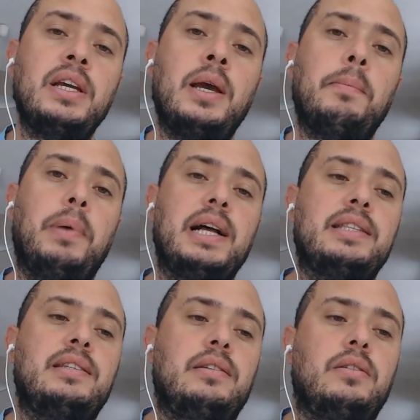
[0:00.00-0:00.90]
But
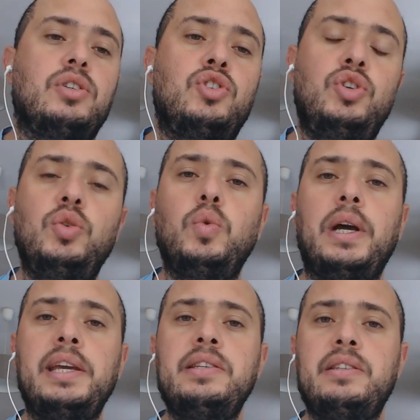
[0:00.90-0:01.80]
two
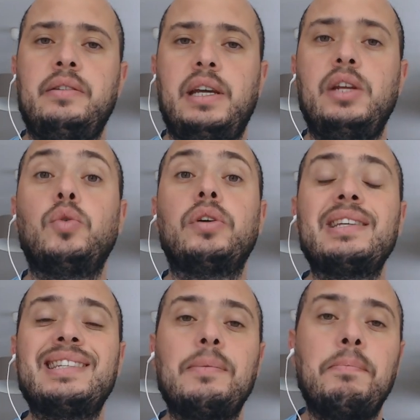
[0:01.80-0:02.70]
ways in order
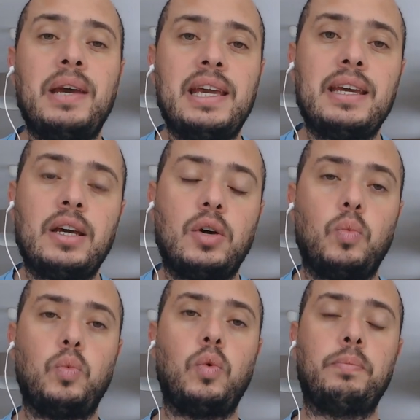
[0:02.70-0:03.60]
to make
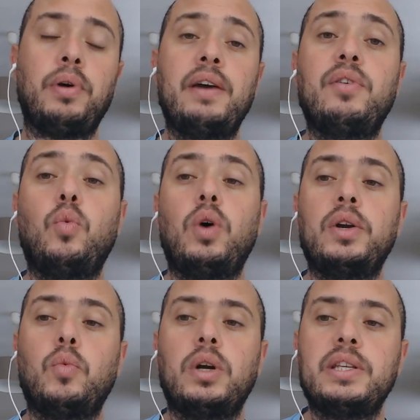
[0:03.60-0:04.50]
private
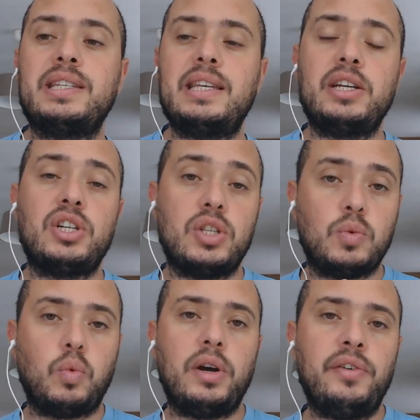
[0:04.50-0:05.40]
one-on-one sessions
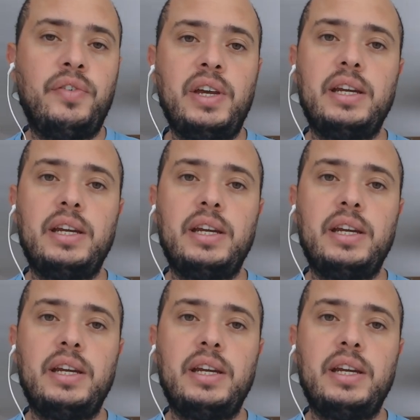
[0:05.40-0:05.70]
worth it.